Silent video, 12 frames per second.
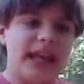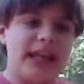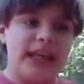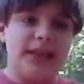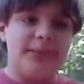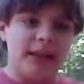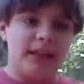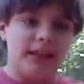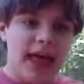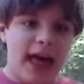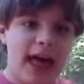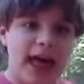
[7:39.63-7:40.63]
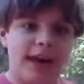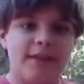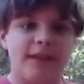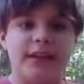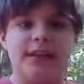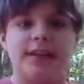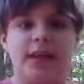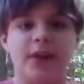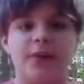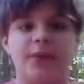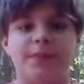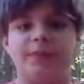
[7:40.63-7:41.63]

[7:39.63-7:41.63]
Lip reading: keep it alive. So,